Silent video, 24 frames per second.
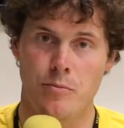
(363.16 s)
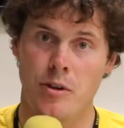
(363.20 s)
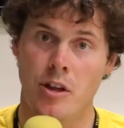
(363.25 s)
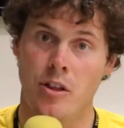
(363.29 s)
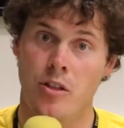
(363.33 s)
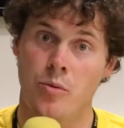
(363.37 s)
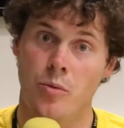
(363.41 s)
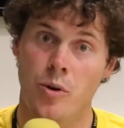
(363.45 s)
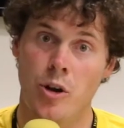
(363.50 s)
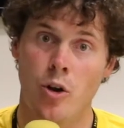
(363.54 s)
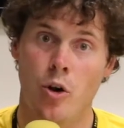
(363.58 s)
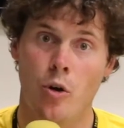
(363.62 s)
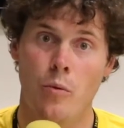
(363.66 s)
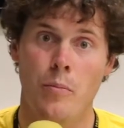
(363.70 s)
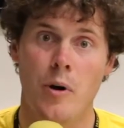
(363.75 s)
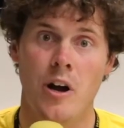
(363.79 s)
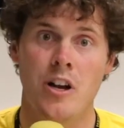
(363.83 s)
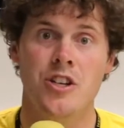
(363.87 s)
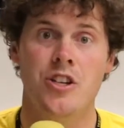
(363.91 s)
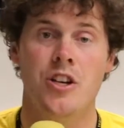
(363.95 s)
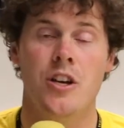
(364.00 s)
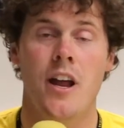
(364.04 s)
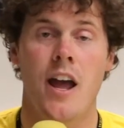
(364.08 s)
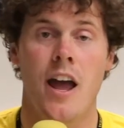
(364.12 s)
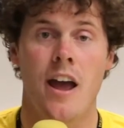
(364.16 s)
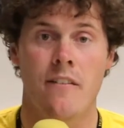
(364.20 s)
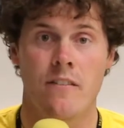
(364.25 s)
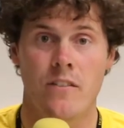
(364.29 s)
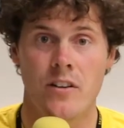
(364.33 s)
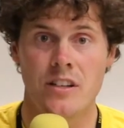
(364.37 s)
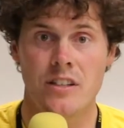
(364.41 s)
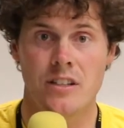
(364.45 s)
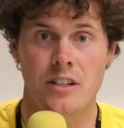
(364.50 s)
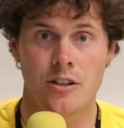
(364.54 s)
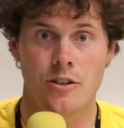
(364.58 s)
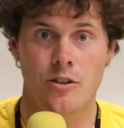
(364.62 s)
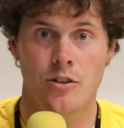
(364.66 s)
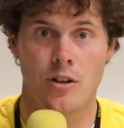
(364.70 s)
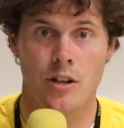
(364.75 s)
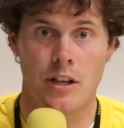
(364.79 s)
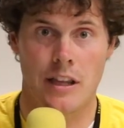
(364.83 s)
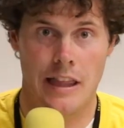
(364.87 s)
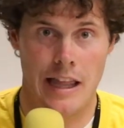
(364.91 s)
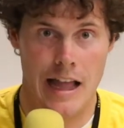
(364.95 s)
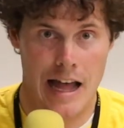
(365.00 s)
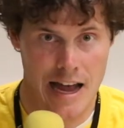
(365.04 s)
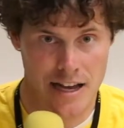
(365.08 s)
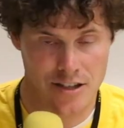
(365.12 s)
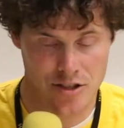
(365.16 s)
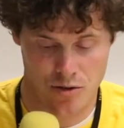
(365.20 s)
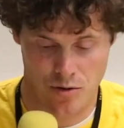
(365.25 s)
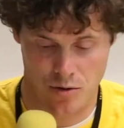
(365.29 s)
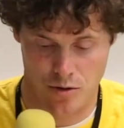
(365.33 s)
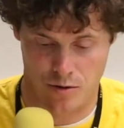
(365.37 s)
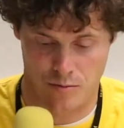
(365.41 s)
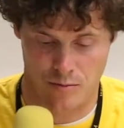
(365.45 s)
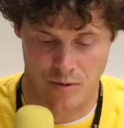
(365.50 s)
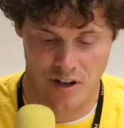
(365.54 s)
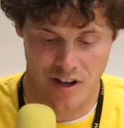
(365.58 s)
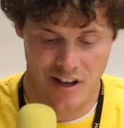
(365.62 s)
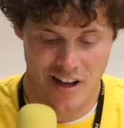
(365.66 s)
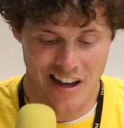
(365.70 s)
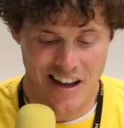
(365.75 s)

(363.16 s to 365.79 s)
be a 3-hole punch in every single classroom.